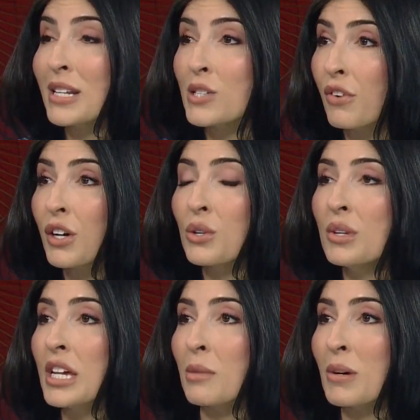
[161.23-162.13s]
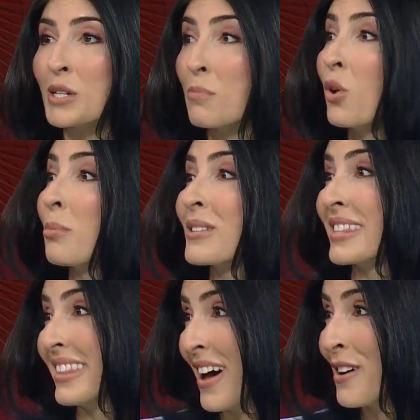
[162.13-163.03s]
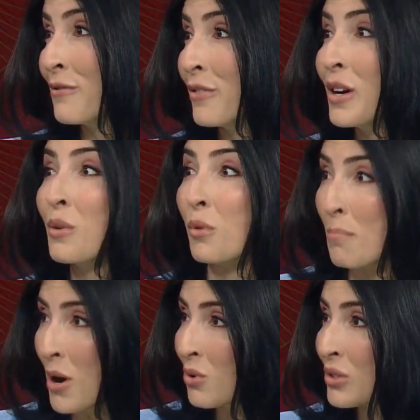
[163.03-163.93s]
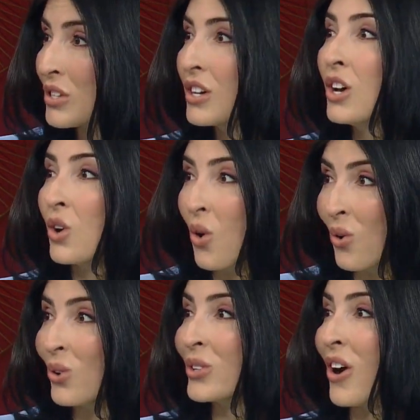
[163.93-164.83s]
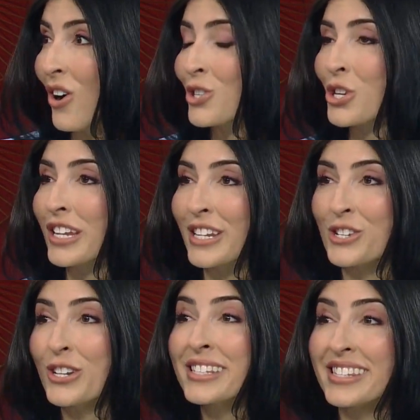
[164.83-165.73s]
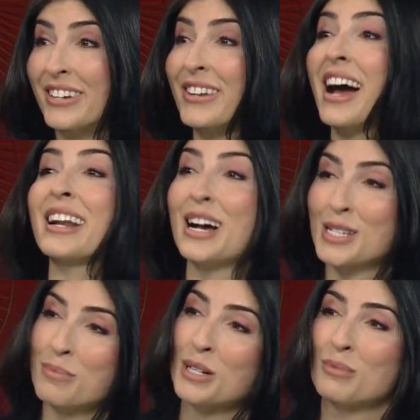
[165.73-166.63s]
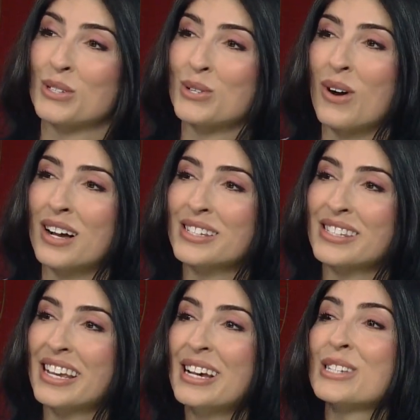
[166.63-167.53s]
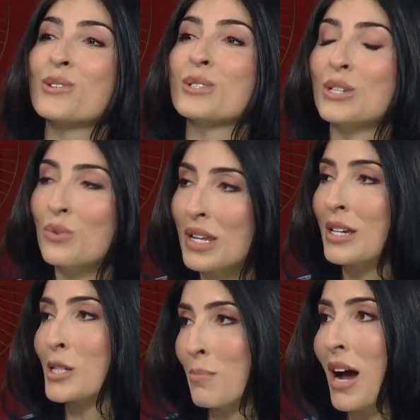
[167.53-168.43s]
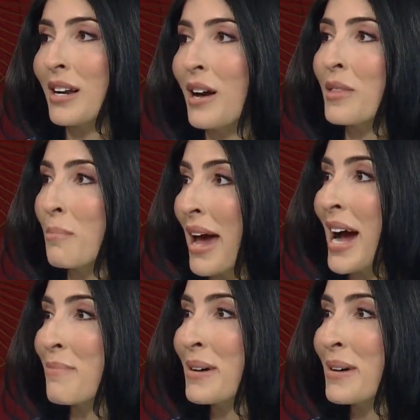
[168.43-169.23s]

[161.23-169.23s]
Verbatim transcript: And it's very unique because polar bears love remote, cold, harsh conditions that are not hospitable to us. So it's a unique spot on the map.